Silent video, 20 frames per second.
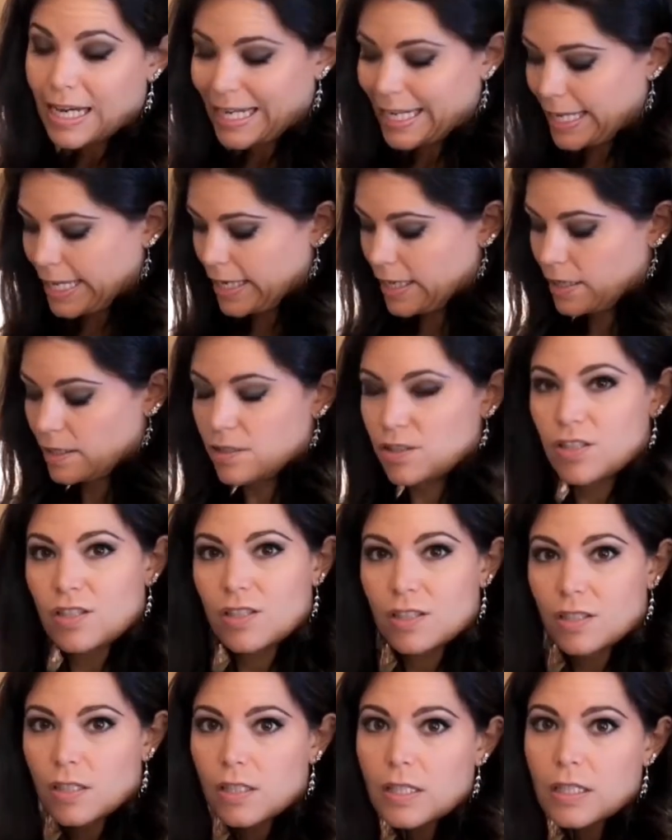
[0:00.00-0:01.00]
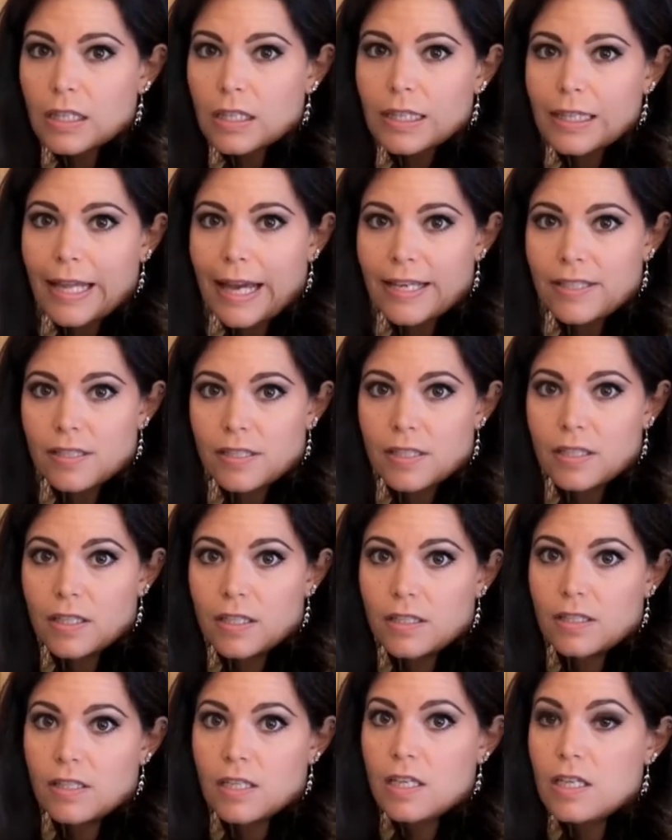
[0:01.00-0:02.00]
I add just a little less than
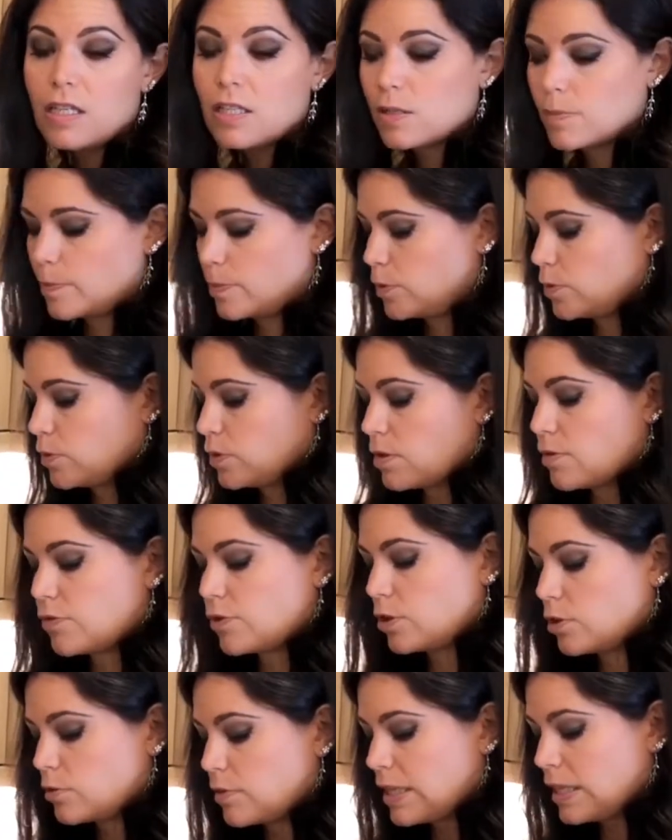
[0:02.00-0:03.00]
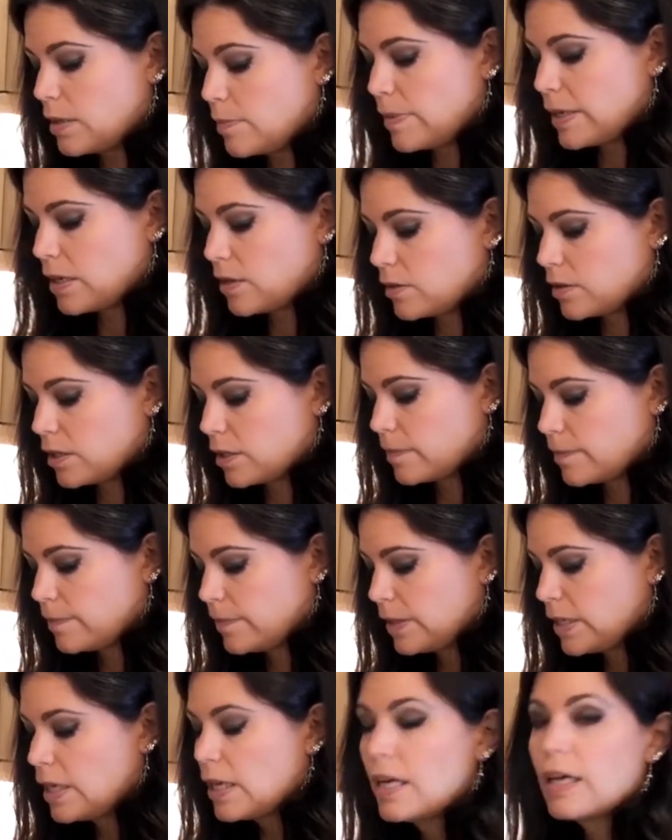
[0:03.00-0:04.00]
a teaspoon of chlorella powder
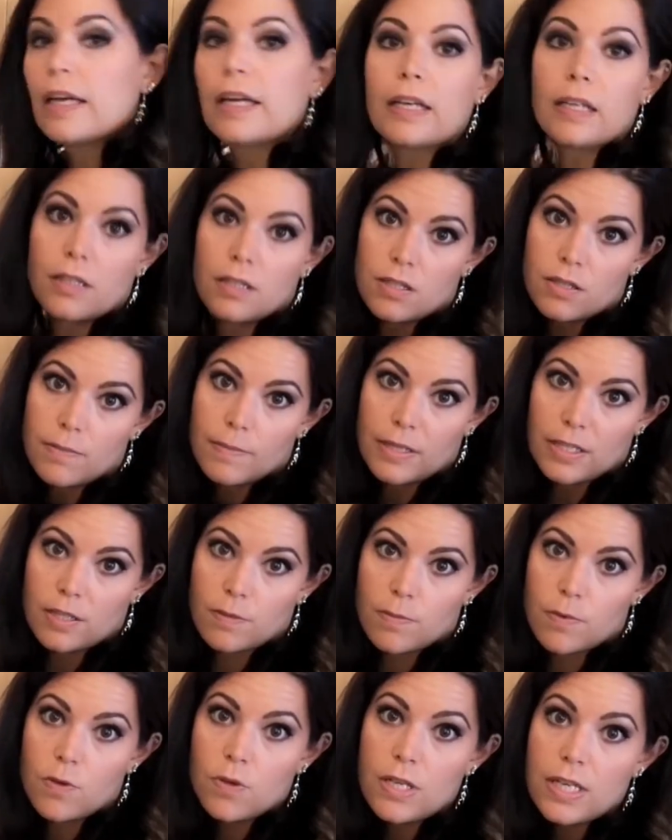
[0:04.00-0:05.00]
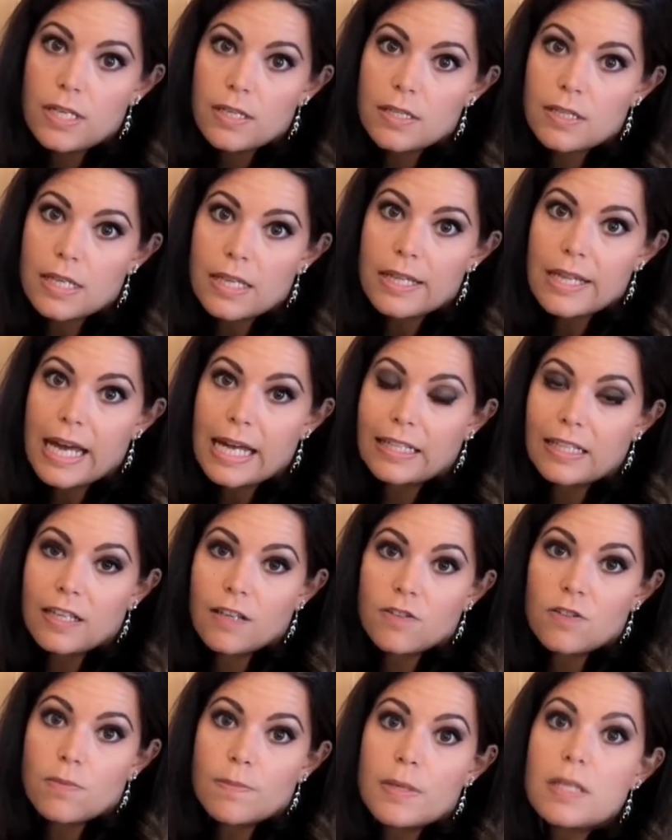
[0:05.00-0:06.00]
into my smoothies, and that
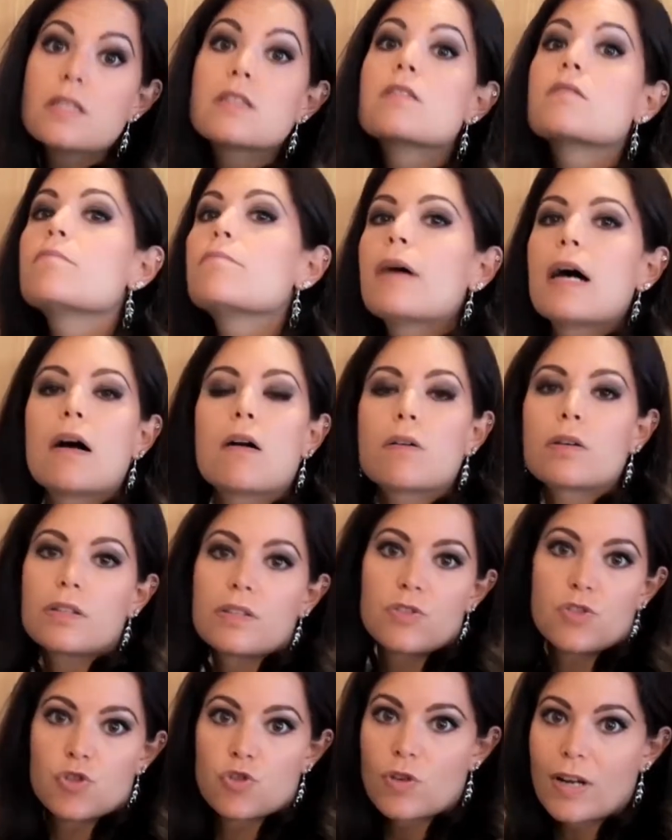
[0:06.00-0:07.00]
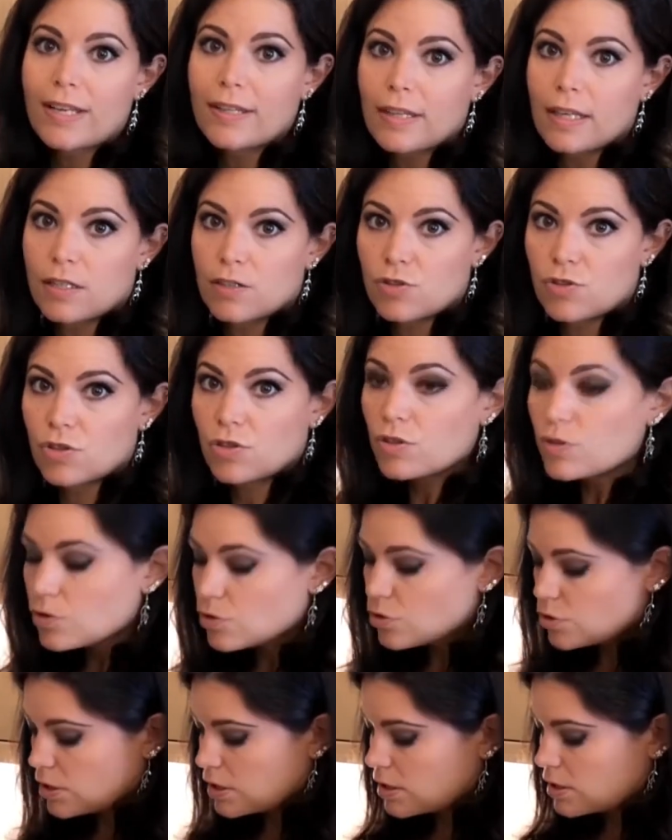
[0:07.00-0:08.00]
gives me some power and strength, extra
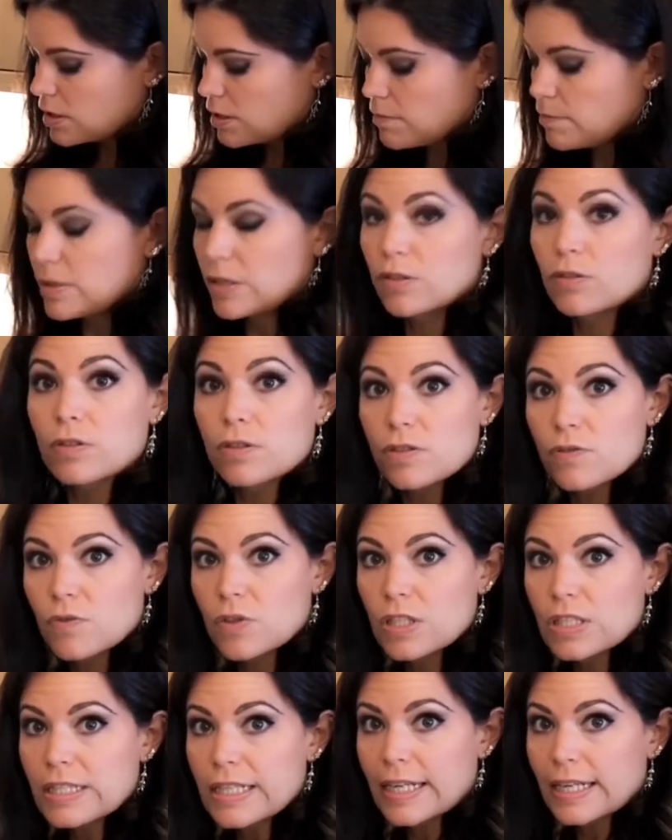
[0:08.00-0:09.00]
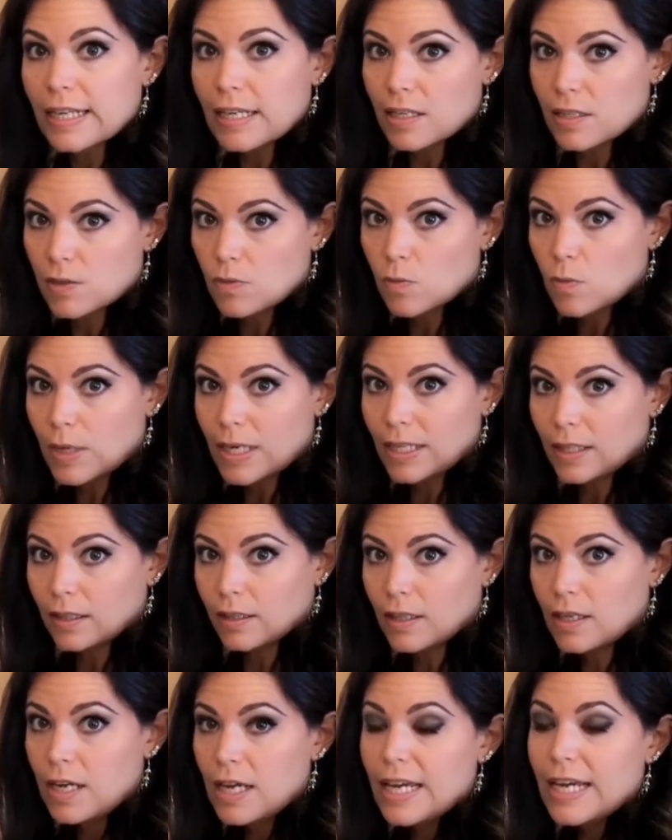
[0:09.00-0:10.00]
nutrients and minerals for the day as
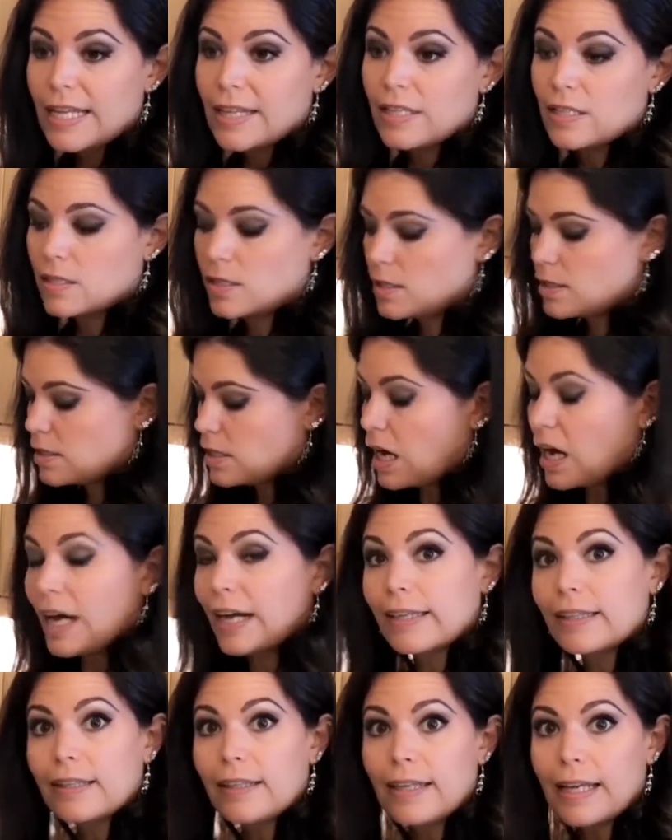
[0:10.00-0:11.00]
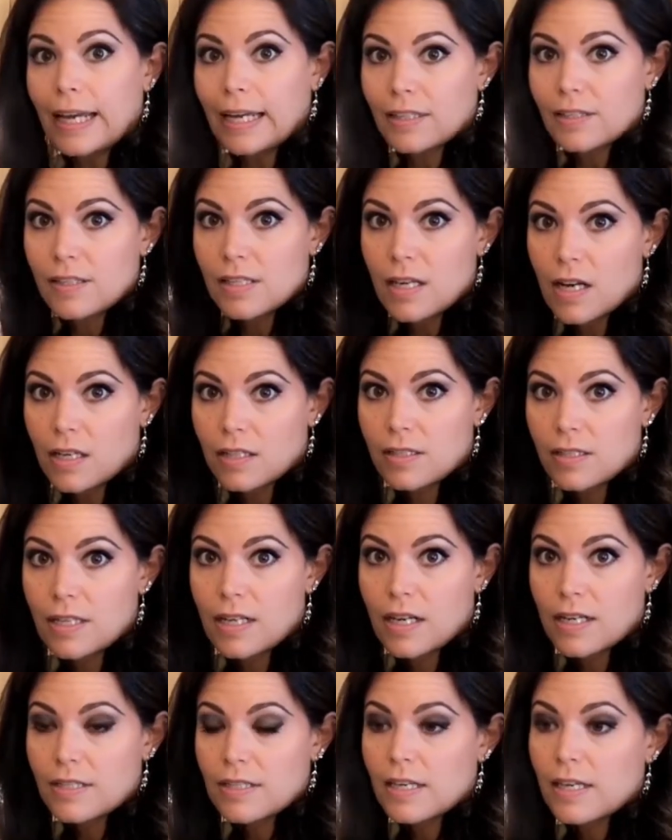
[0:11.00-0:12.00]
well. This is highly
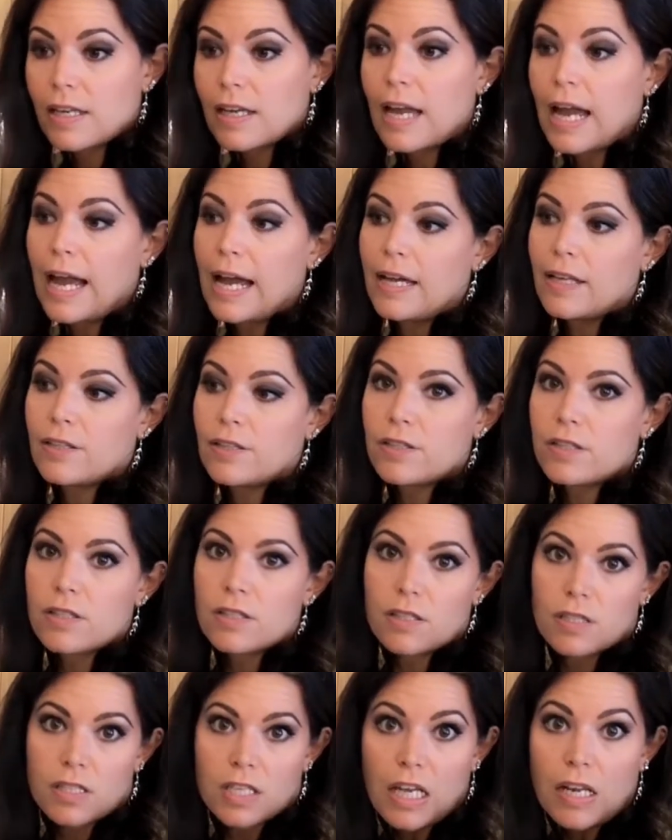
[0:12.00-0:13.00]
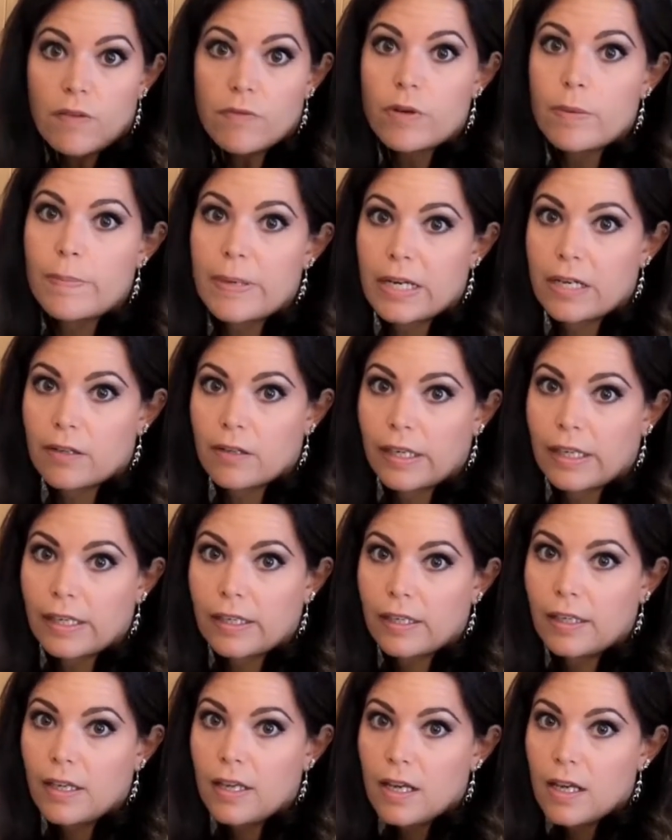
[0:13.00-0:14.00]
antioxidizing and skin
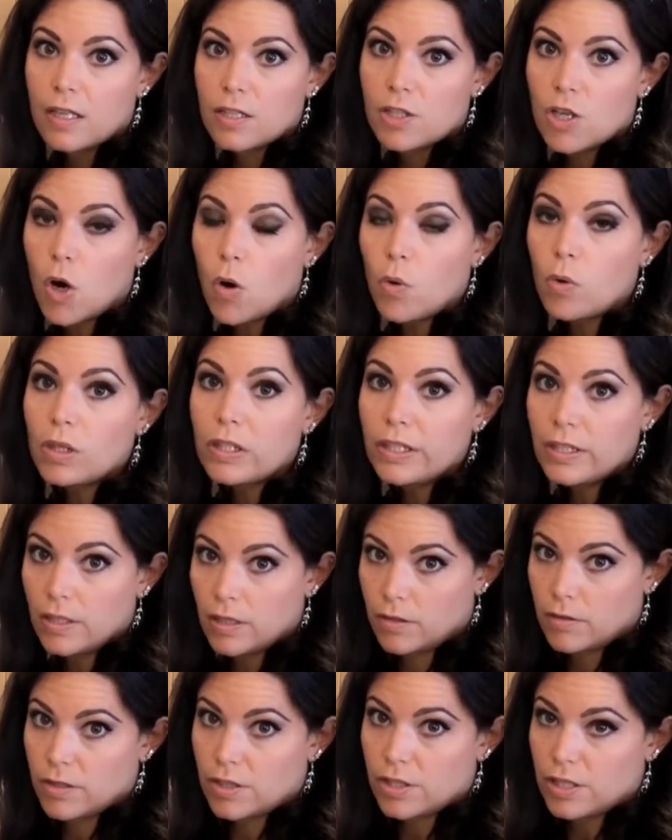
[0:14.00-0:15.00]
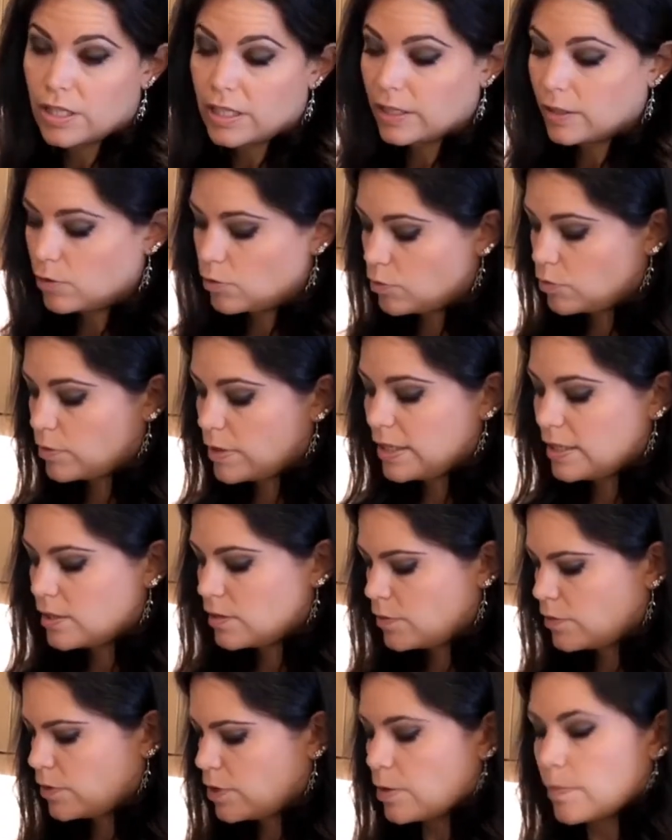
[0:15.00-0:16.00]
repairing, totally nourishing,
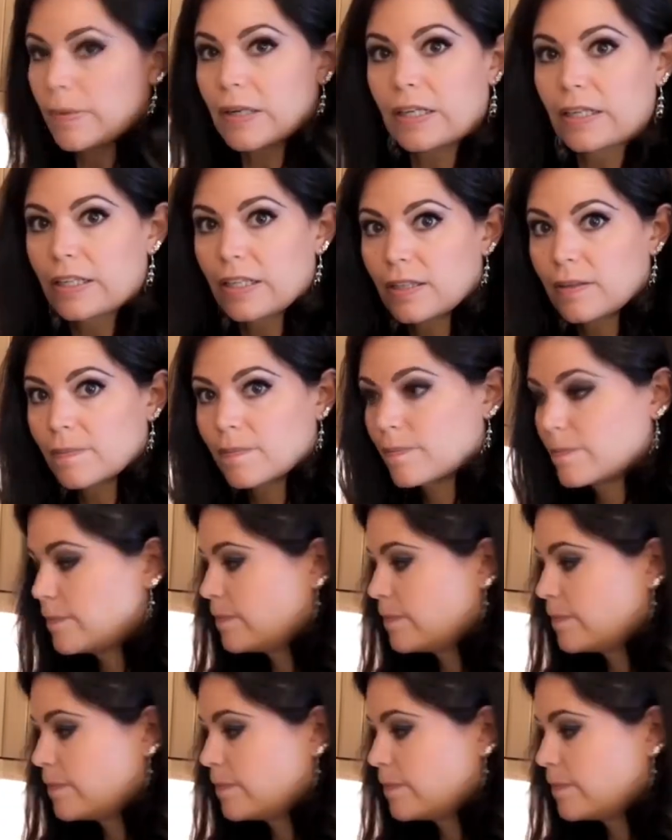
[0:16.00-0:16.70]
great for your body.